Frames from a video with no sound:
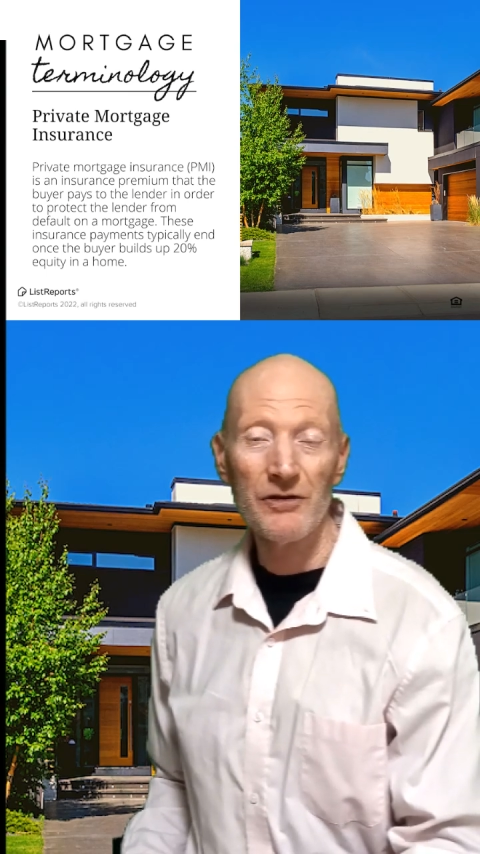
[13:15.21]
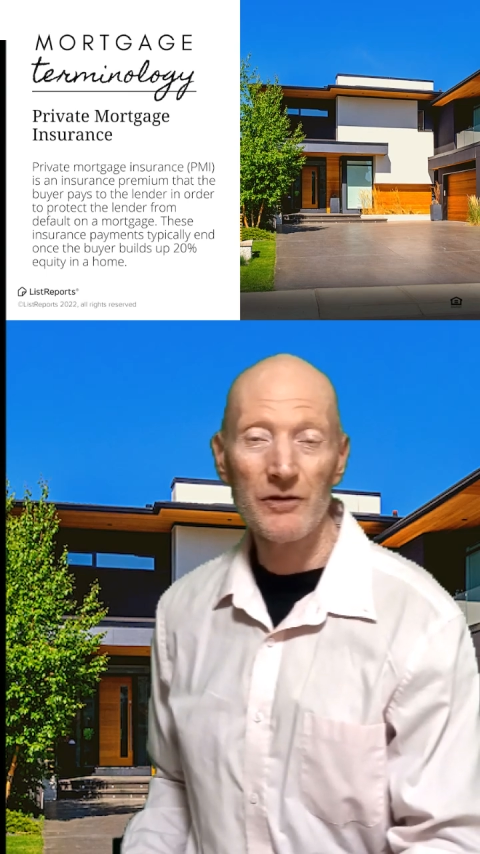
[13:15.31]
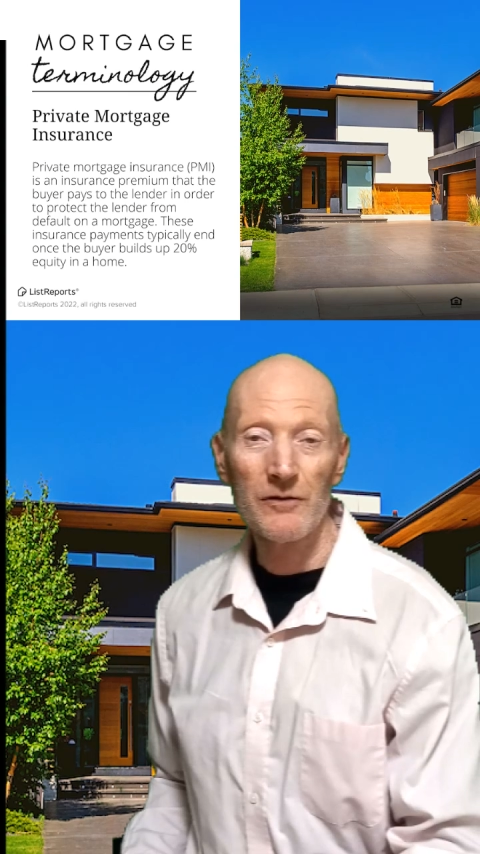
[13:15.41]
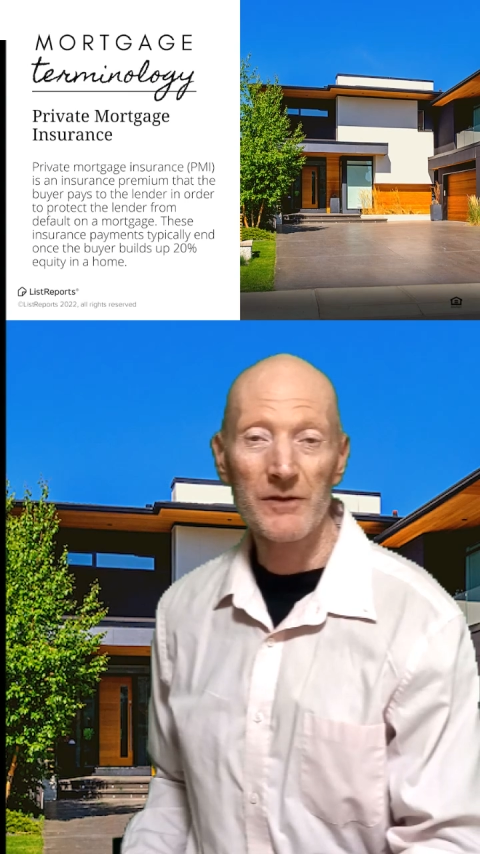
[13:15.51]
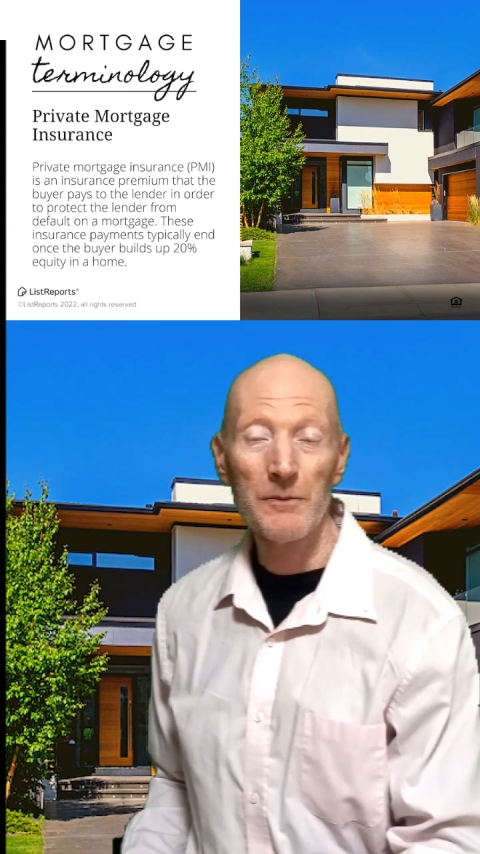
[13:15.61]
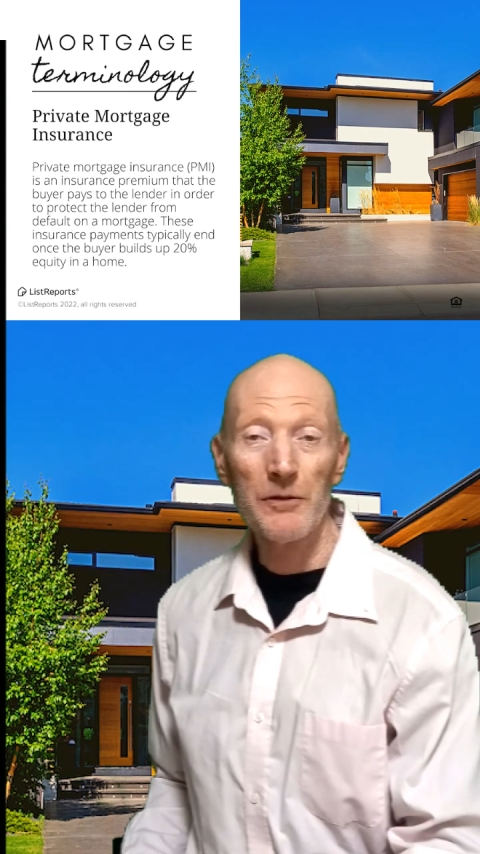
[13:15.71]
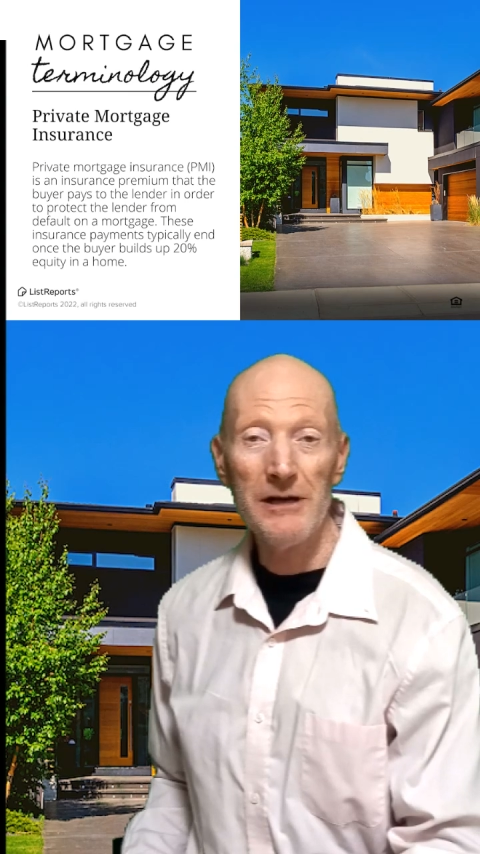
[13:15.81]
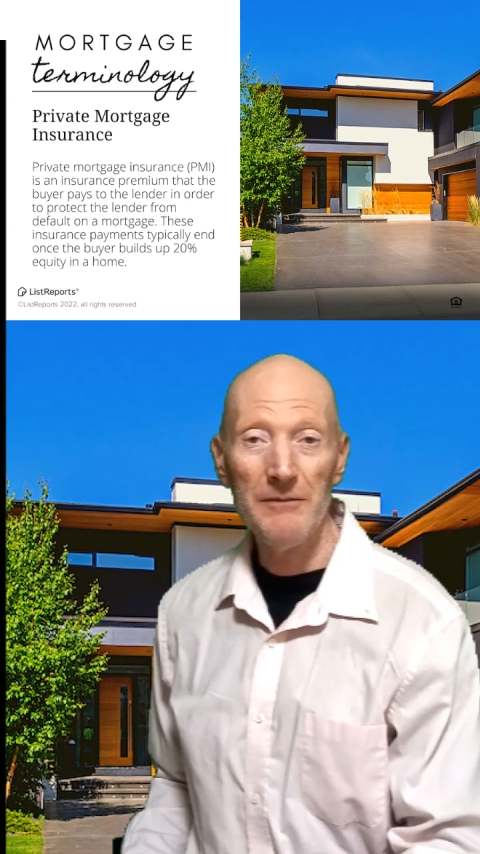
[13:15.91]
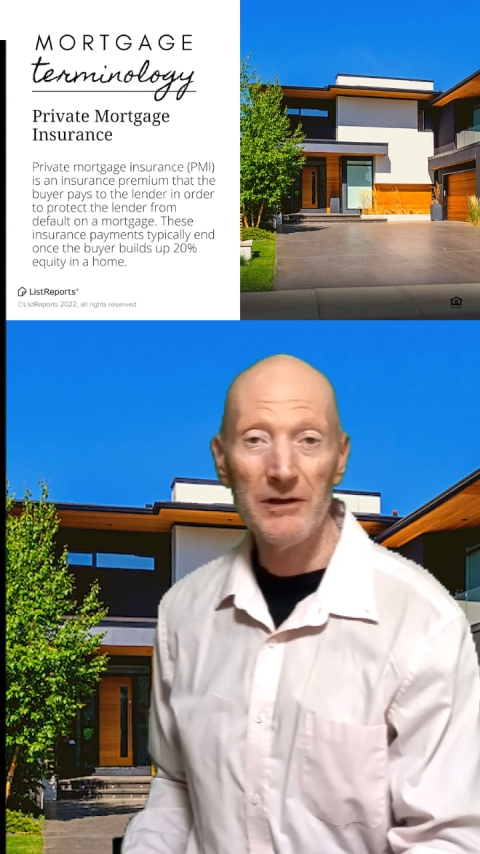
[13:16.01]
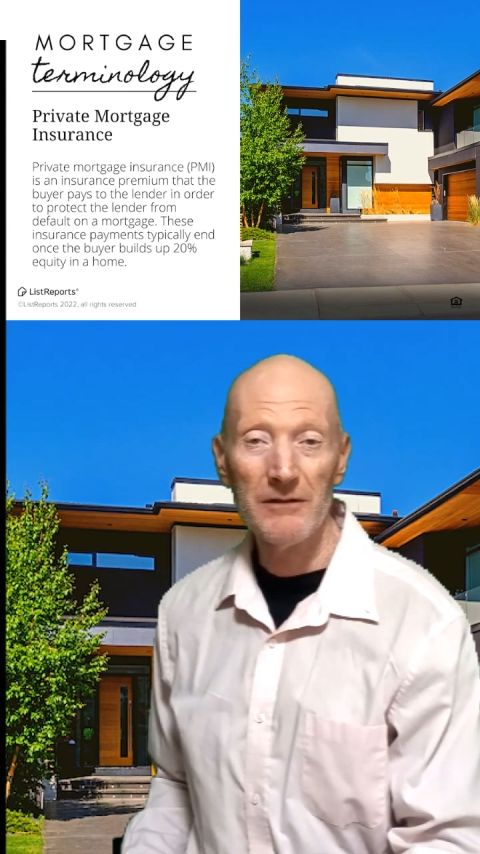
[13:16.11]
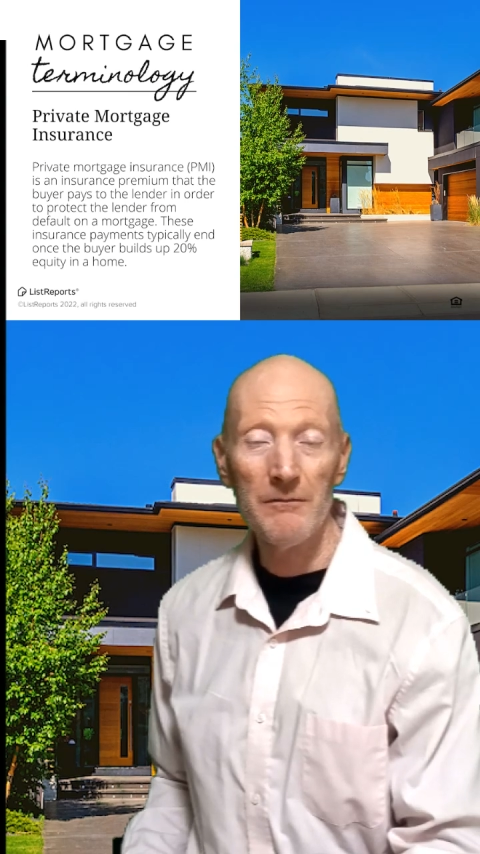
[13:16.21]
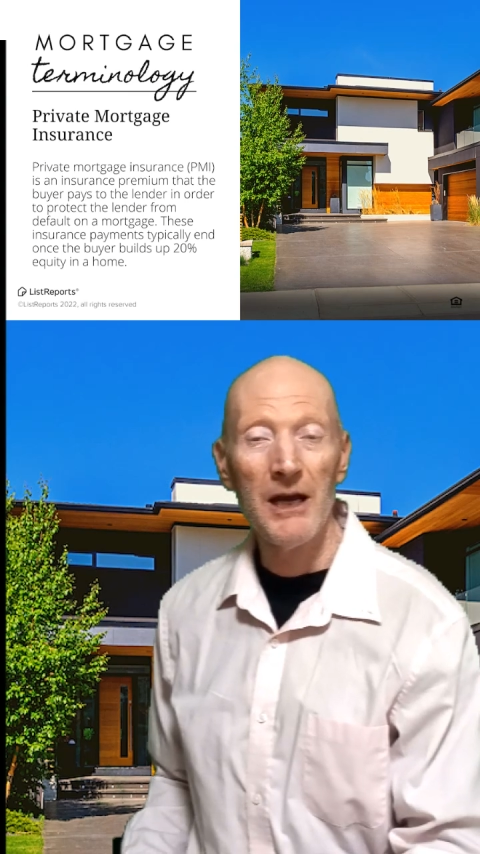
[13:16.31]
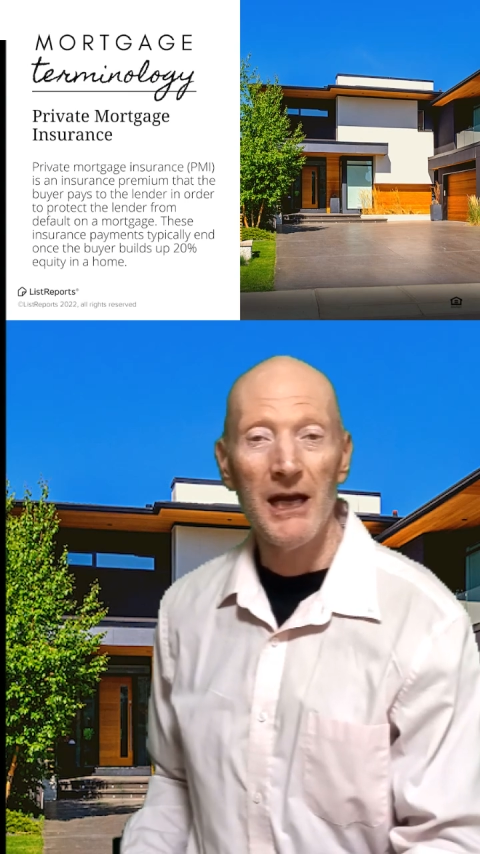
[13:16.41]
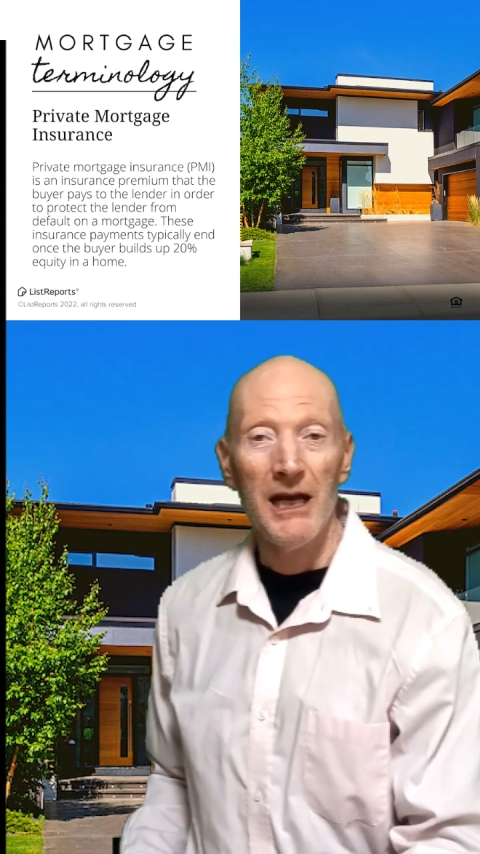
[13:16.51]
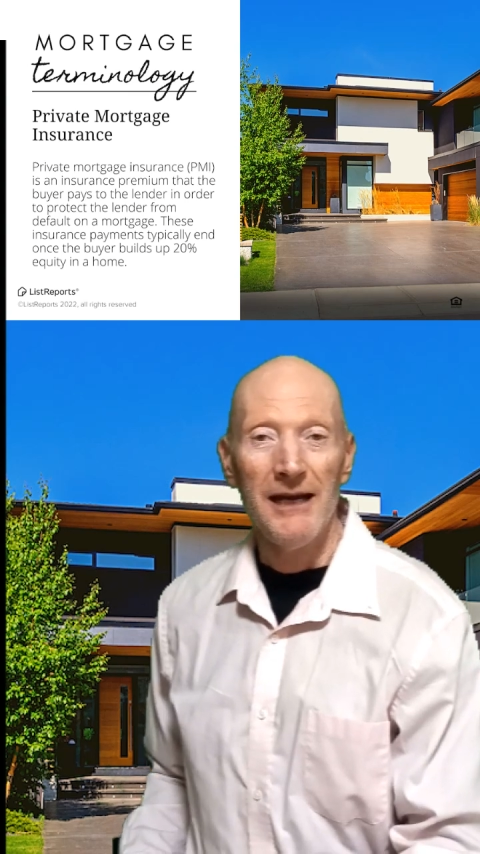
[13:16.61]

insurance premium.